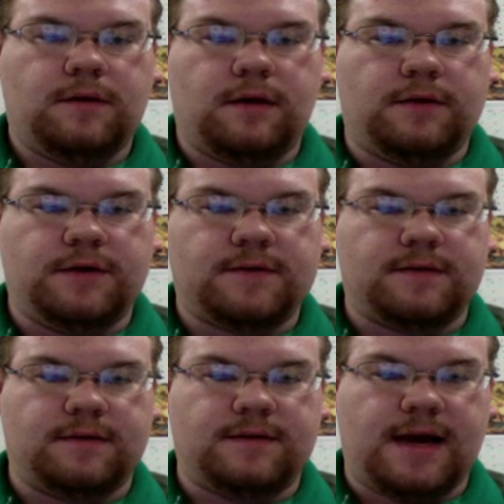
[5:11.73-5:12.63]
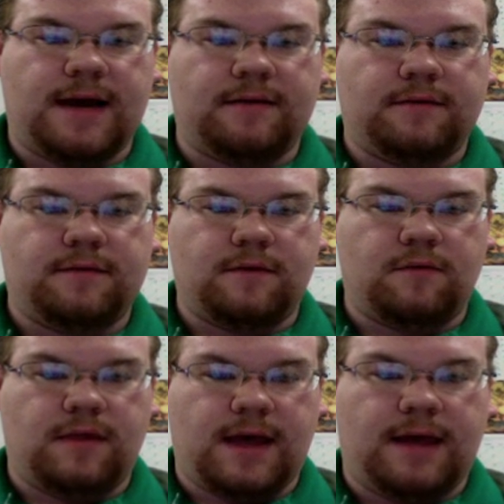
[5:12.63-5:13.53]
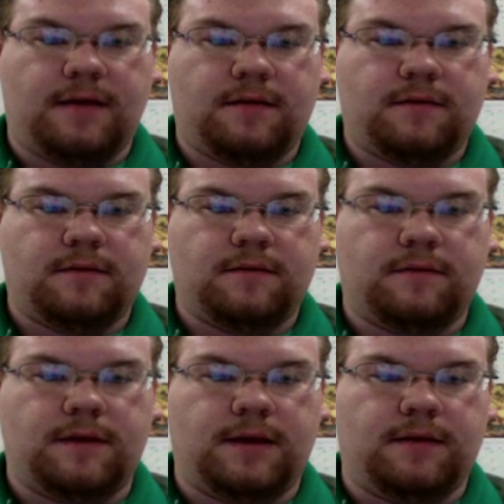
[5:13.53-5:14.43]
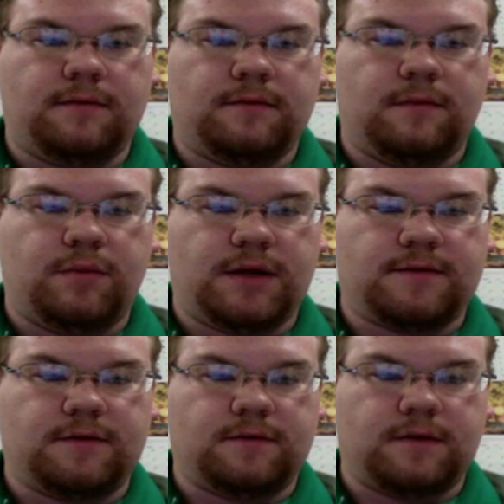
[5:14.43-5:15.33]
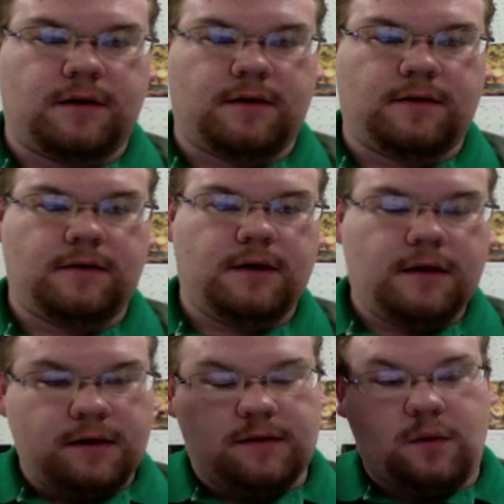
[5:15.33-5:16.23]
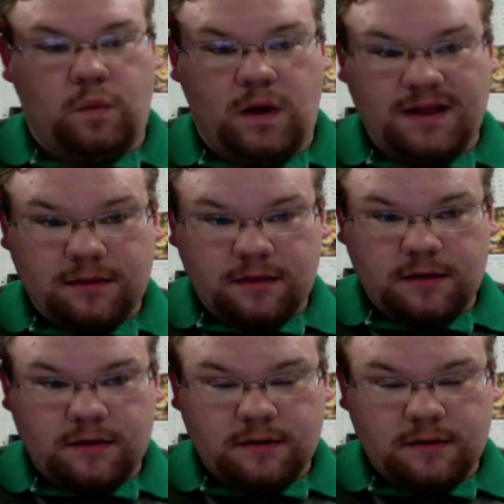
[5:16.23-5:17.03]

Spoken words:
Adjust the size so that the pixels are the width,